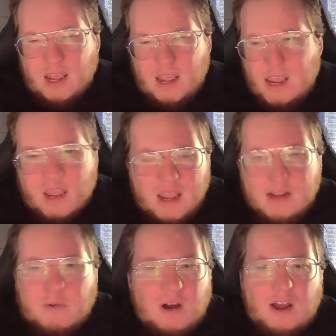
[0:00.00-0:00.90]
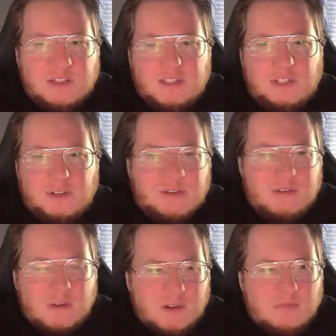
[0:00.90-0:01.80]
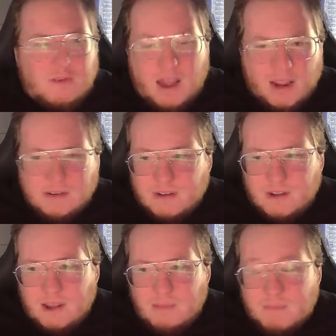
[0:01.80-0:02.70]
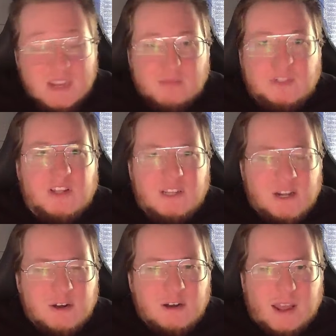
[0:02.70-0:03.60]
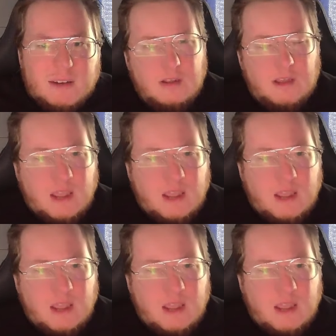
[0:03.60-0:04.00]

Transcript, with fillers: anywhere else that you could you could find memes on the internet.